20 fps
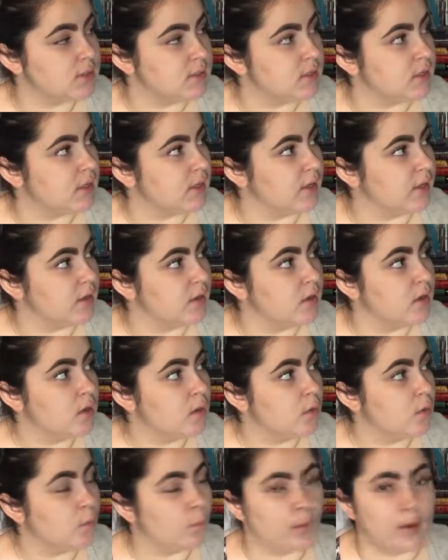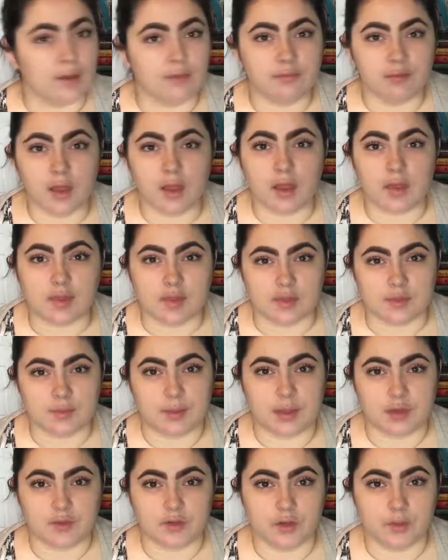to see where I fall on the
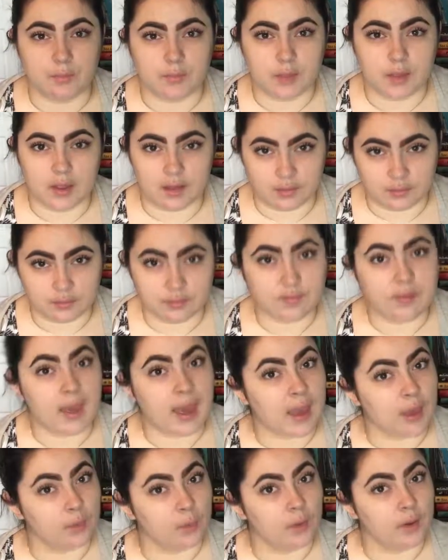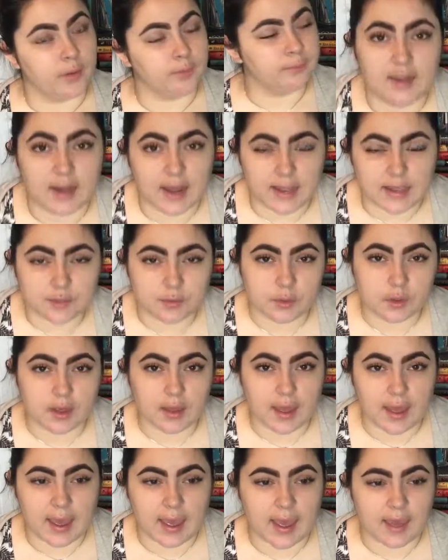spectrum of ACOWAR. The next
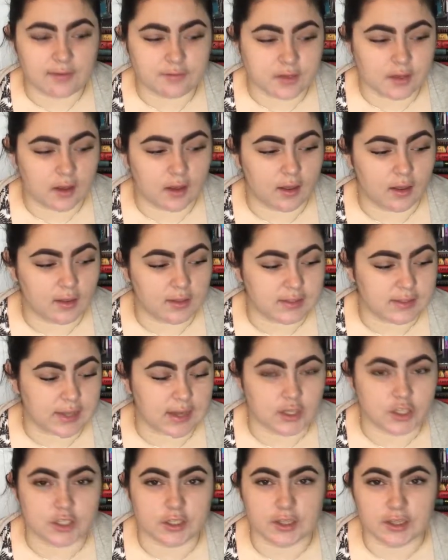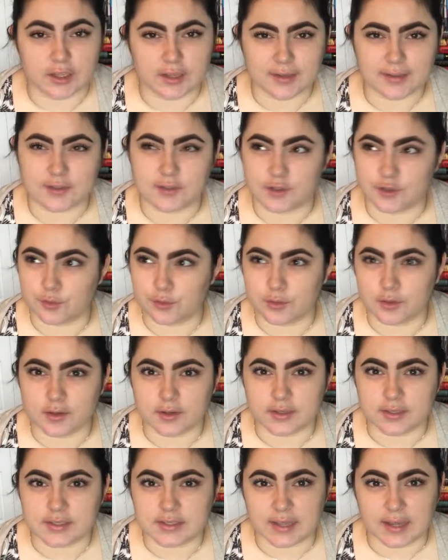book I have to haul is actually a super
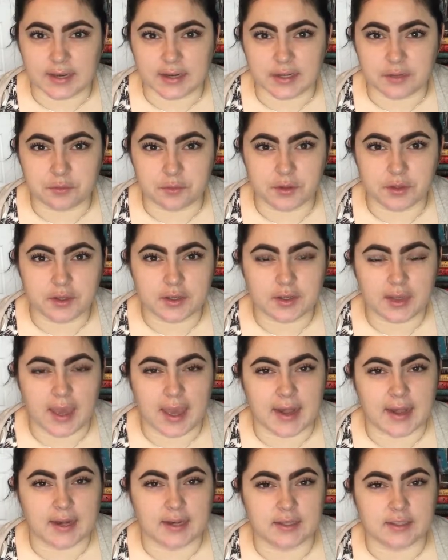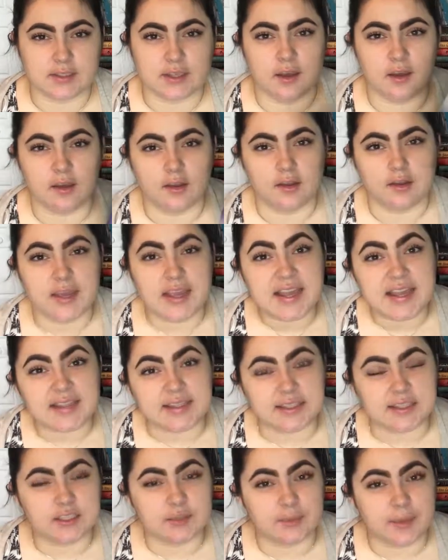exciting book and it is called
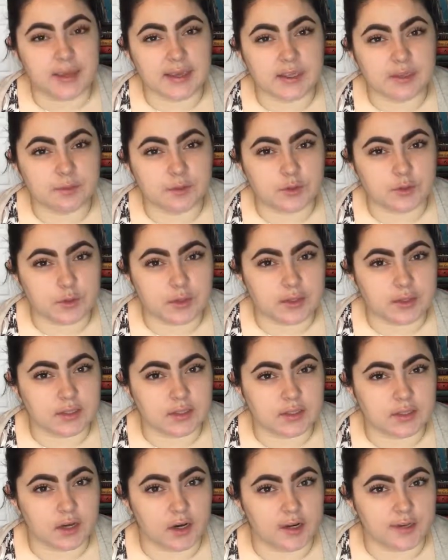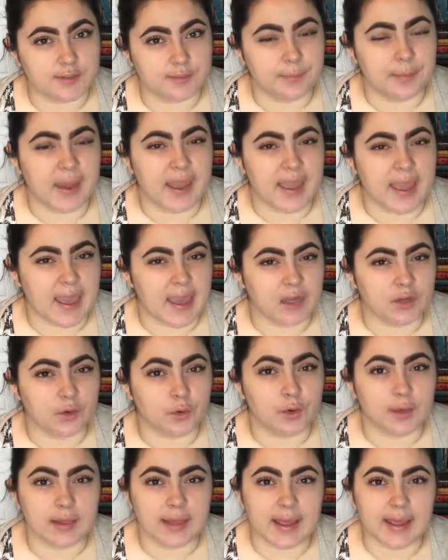The Space Between the Stars by Anne
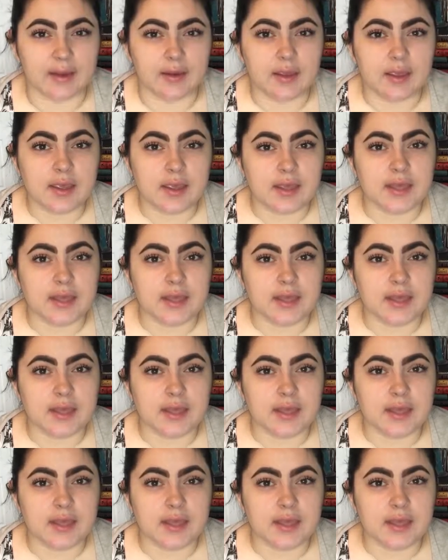Corlett.